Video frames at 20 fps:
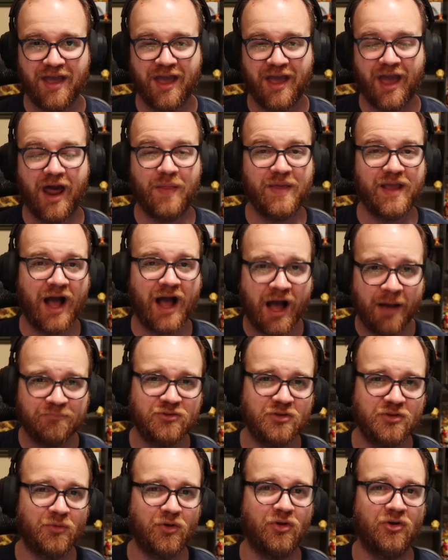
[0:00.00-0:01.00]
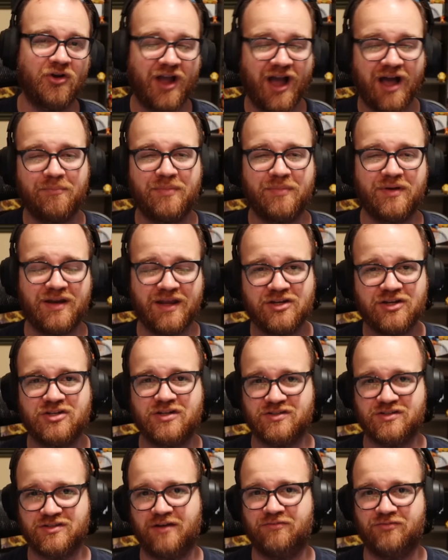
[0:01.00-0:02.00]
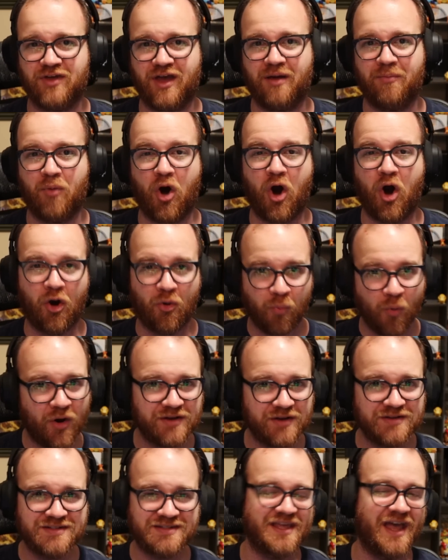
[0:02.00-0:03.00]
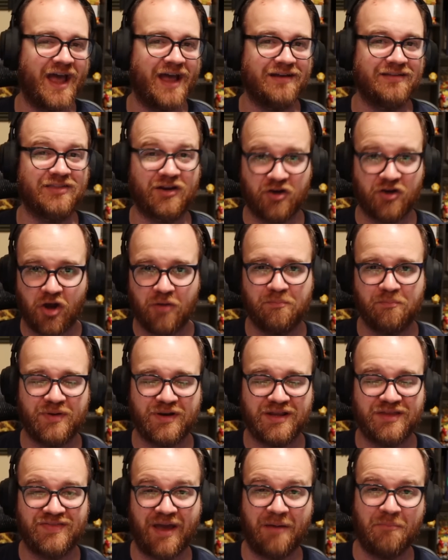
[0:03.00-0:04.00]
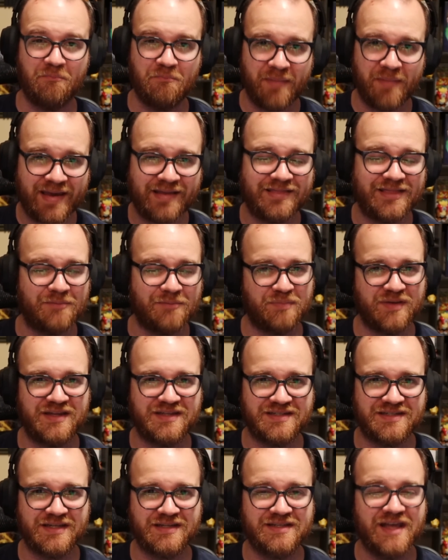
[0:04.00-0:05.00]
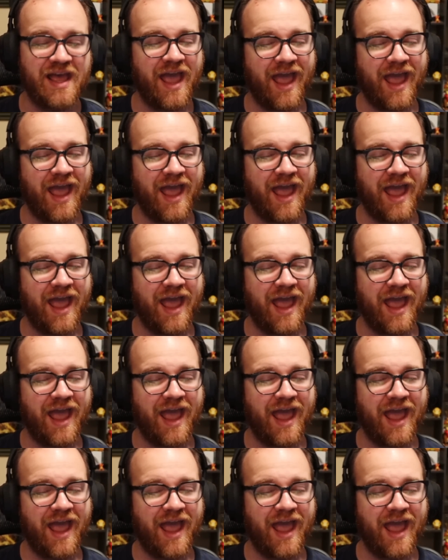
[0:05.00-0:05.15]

and the optimal combinations of them are ones that the company that made the pieces